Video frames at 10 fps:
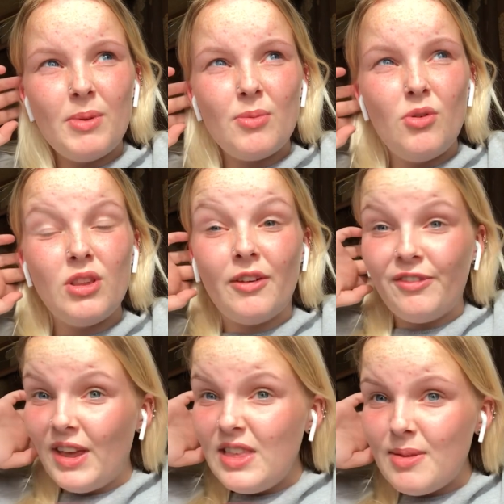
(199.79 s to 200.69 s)
It's more a
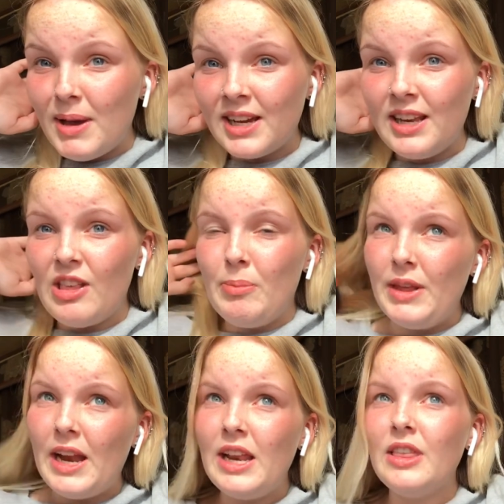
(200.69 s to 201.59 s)
defense mechanism than
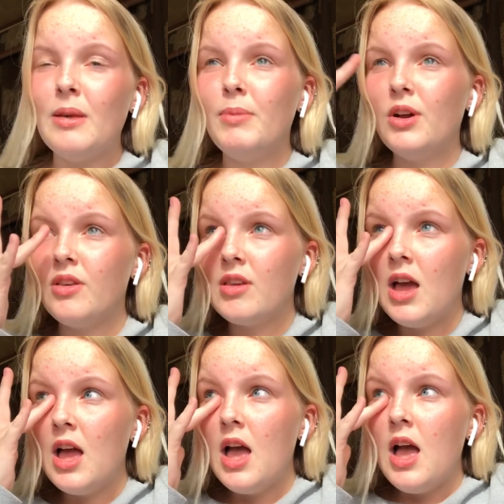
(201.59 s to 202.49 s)
anything, because
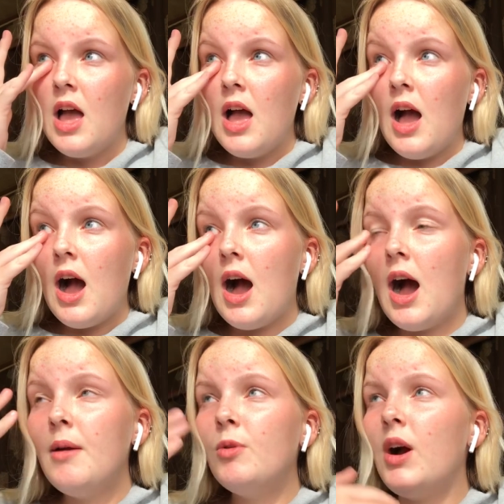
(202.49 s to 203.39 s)

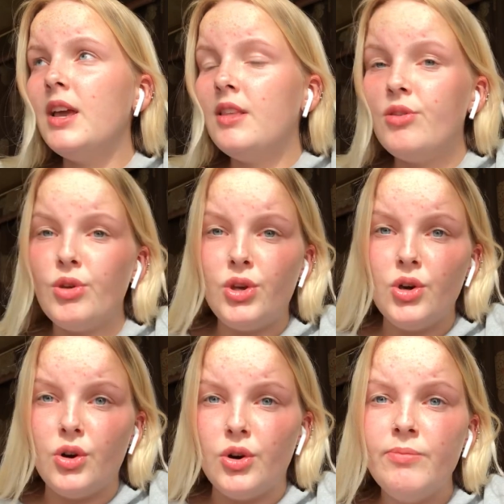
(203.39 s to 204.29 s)
I'm quite
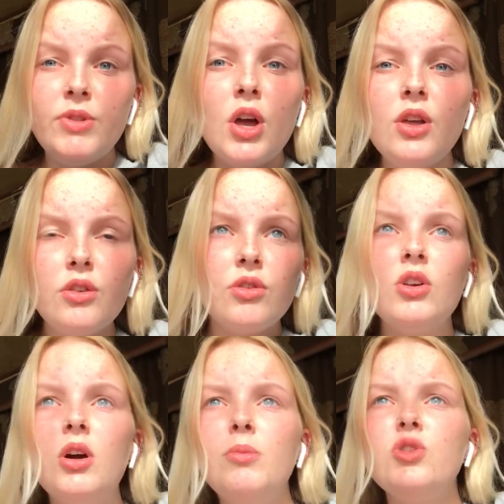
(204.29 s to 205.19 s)
insecure, not
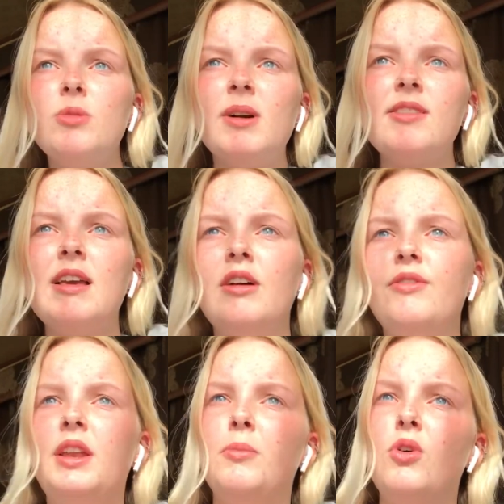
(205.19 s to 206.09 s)
so much in myself
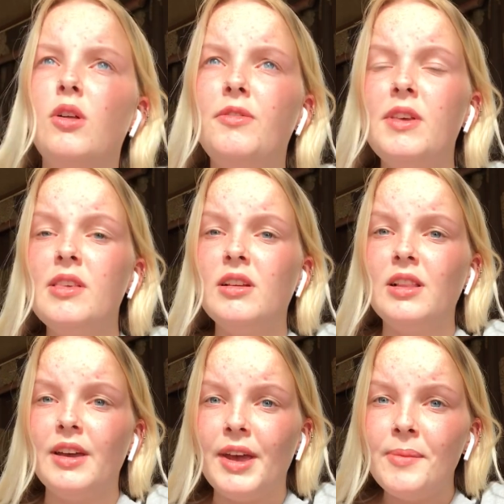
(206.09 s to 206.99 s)
anymore.
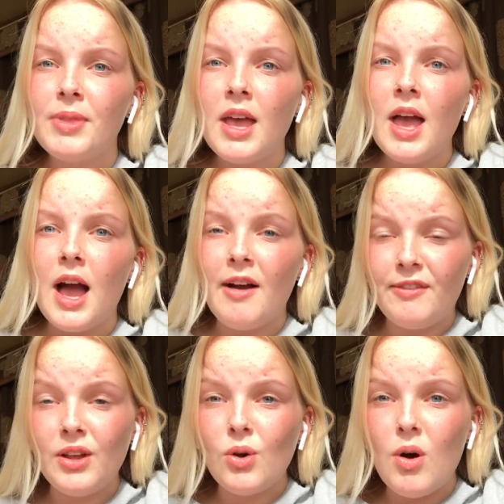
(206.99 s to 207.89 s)
Physically, I
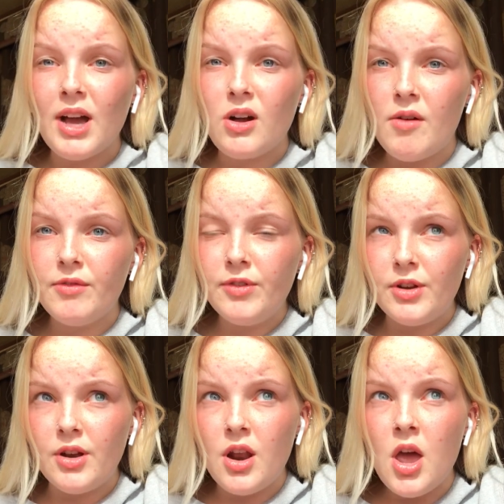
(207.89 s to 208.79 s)
feel quite
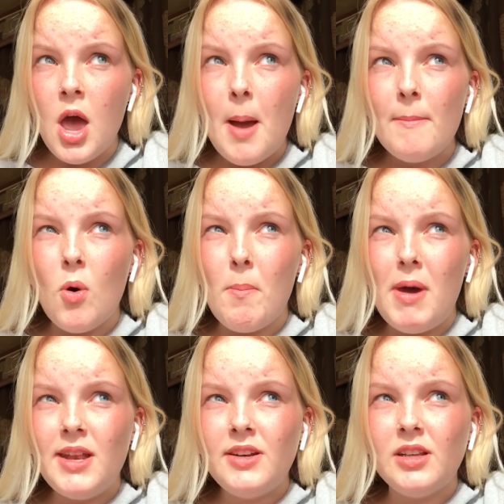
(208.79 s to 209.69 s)
confident, but
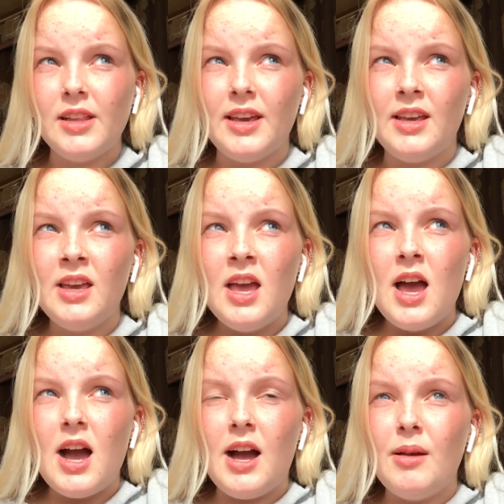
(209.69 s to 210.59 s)
mentally,
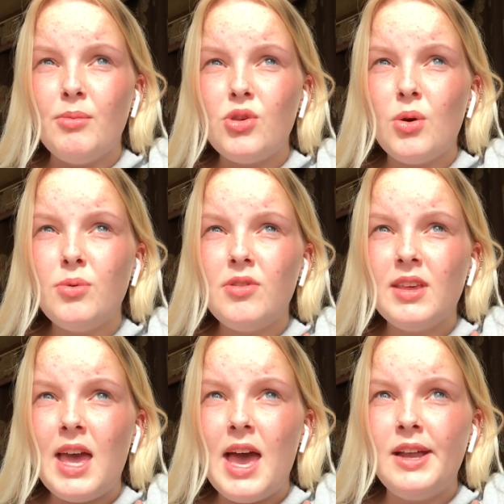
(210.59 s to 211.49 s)
I am so
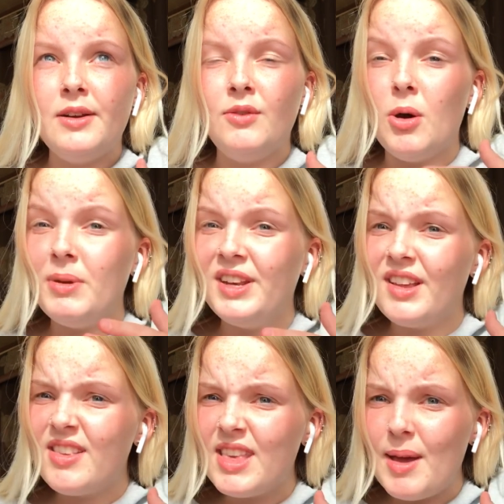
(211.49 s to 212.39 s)
scared of not being
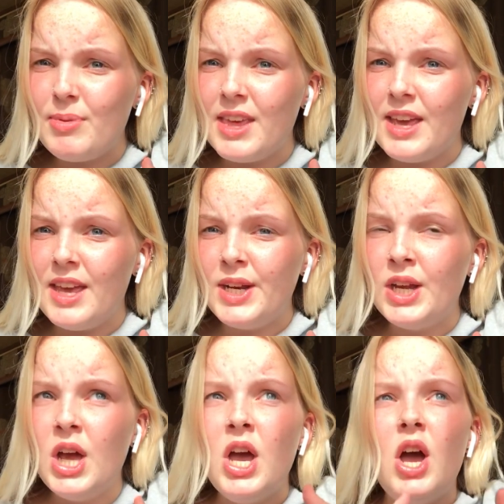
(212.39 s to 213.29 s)
accepted,
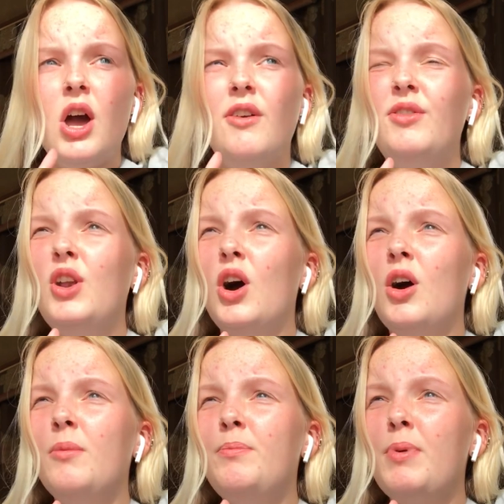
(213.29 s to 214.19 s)
of not
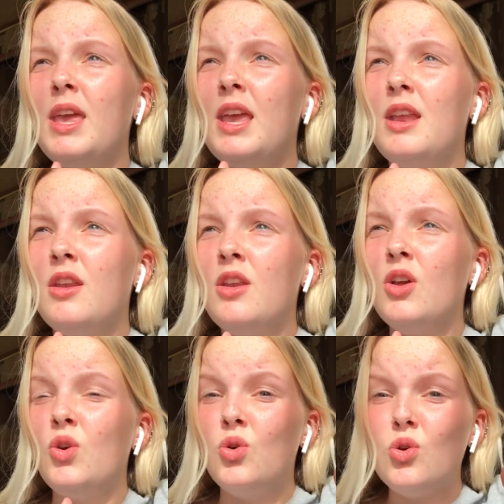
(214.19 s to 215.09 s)
being
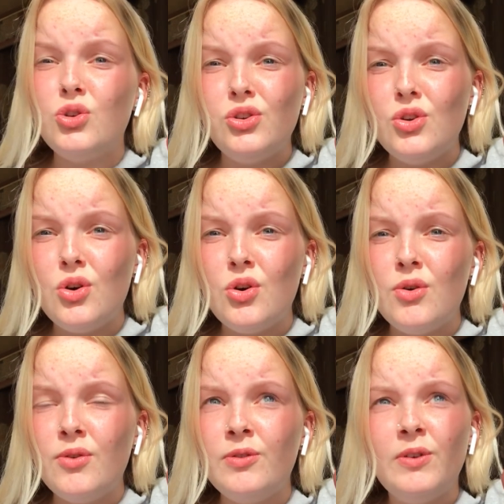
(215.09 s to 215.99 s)
good
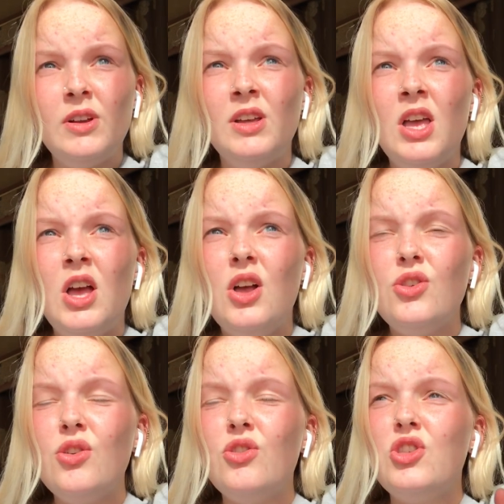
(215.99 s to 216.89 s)
enough,
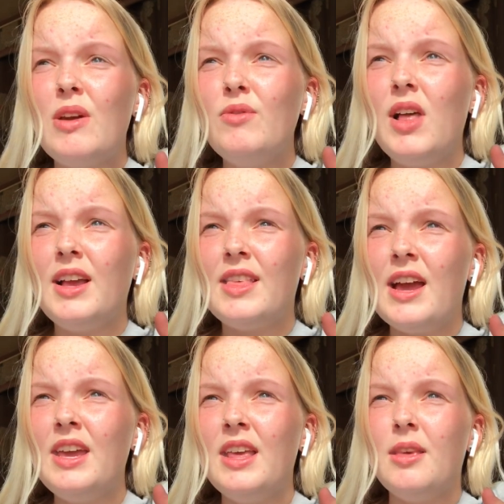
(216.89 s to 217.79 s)
just general
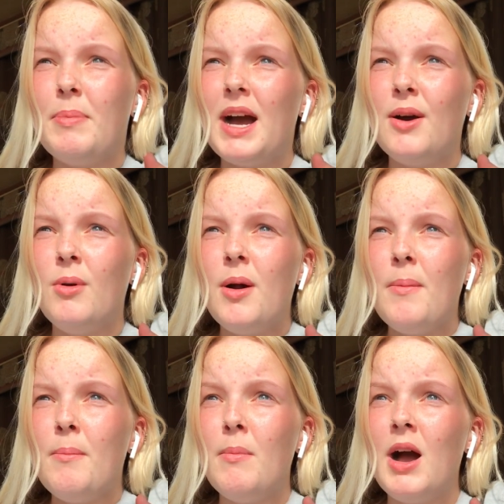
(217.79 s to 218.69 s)
anxieties about
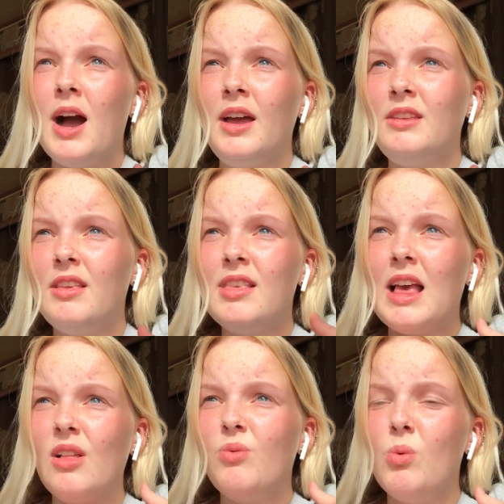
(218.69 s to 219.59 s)
my
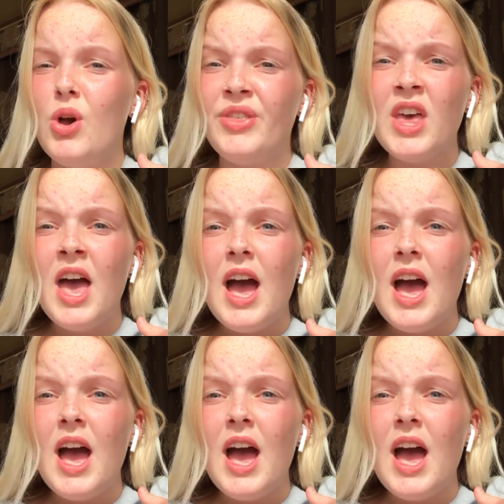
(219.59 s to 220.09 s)
self-worth.